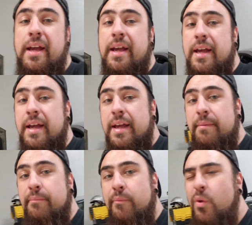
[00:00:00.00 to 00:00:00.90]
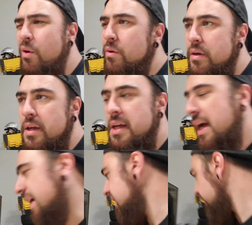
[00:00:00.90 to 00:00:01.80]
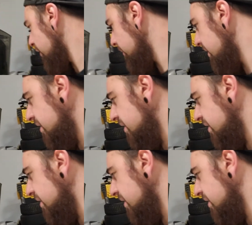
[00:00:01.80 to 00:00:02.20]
And well, I guess filming